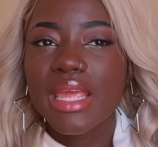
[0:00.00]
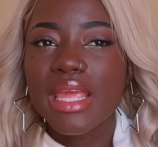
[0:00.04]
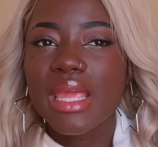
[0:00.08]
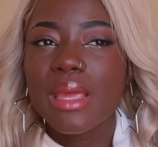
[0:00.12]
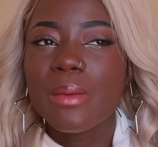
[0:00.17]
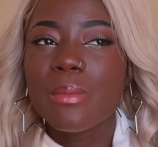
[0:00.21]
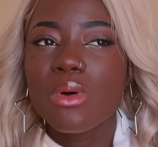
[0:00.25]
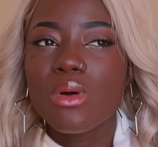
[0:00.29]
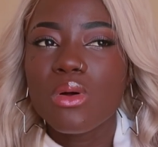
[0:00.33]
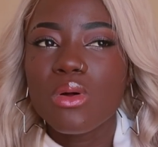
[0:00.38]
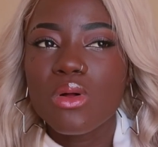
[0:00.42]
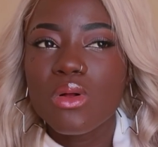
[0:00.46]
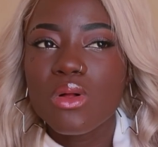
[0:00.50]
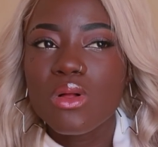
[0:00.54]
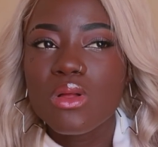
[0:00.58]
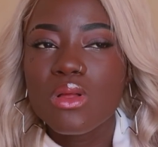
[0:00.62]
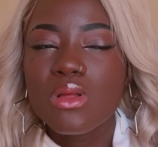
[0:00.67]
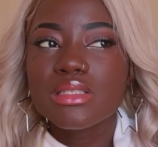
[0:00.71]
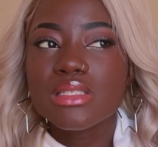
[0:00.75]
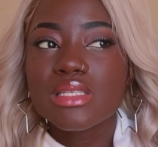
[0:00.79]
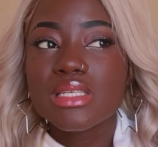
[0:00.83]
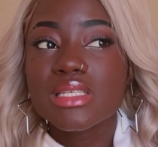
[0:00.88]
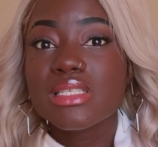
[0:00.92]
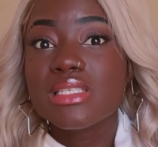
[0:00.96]
able
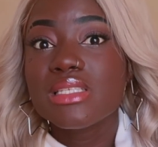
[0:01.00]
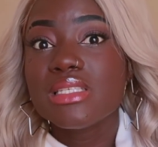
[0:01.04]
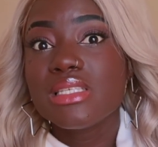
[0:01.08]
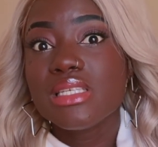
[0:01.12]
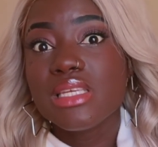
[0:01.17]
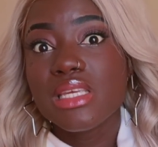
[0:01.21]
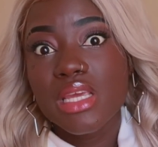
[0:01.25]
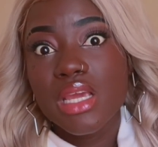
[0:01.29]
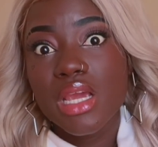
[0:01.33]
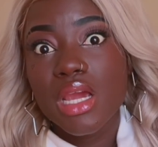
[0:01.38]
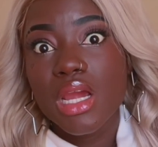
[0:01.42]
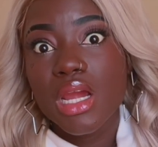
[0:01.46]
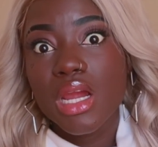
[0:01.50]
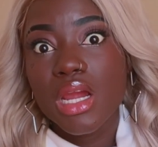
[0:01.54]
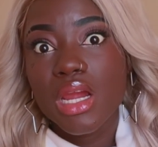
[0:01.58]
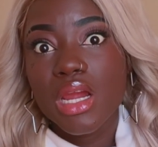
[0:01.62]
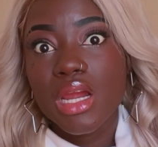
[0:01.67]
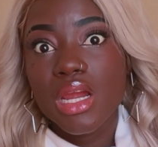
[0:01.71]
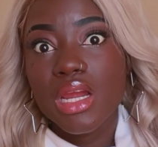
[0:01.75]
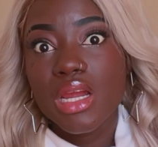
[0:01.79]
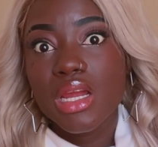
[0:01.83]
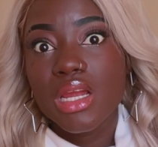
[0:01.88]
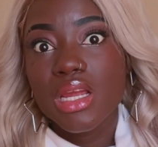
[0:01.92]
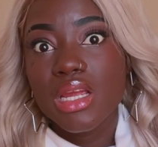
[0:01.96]
to see
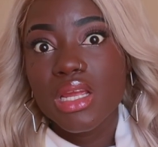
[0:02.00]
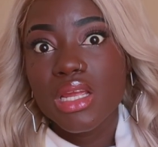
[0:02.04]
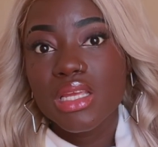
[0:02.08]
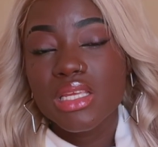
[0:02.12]
her